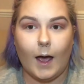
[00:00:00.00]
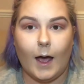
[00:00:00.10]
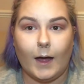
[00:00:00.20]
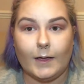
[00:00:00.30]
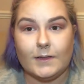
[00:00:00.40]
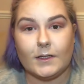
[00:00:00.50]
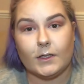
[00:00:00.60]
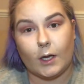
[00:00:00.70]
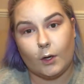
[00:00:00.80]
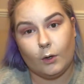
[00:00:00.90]
And
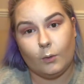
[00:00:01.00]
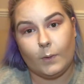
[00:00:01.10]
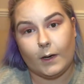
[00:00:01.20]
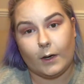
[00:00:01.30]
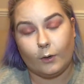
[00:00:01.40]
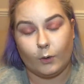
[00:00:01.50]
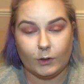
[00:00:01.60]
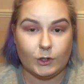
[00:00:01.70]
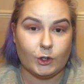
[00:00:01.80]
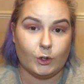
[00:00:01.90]
now we are
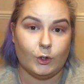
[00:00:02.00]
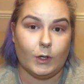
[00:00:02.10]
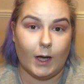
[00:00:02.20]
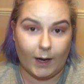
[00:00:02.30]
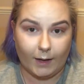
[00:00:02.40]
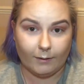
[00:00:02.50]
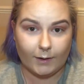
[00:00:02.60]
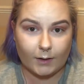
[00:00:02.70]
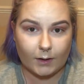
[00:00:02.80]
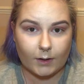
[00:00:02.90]
going to do
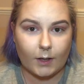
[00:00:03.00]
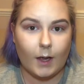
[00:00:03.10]
eyeliner.